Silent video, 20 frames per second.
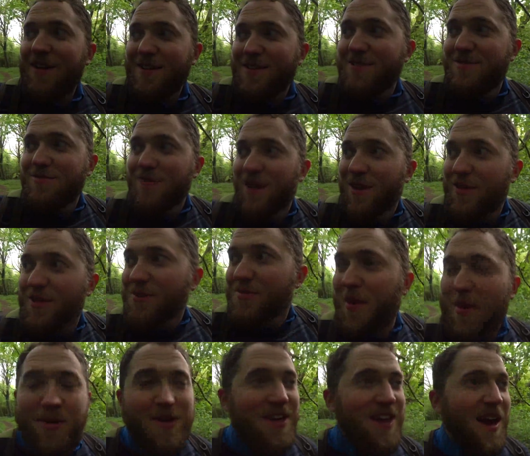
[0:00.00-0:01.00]
is rather
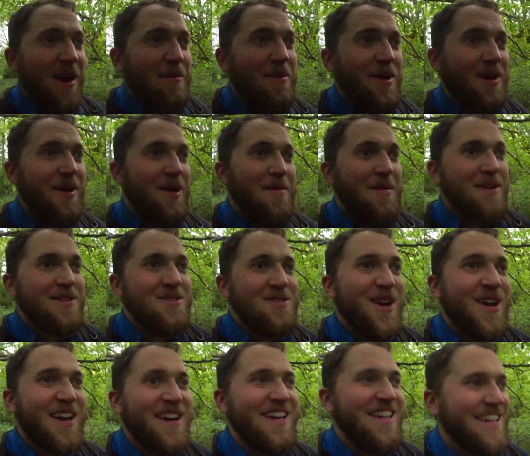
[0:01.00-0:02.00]
spooky up here, I must
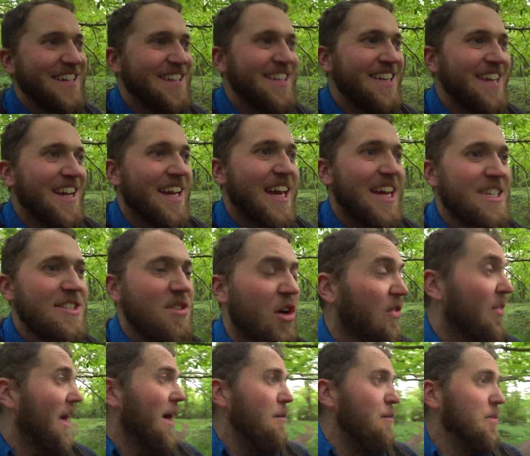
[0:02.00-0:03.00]
say. It's not
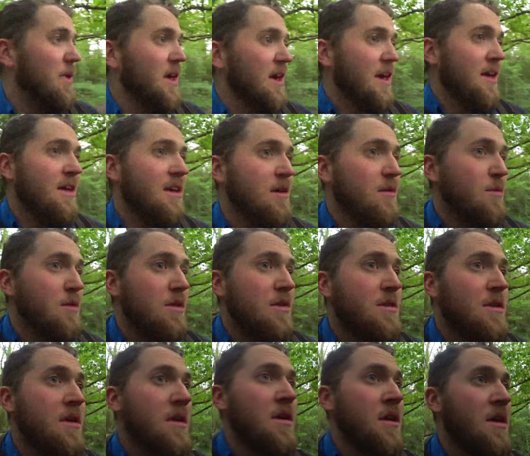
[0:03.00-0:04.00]
that big a wood,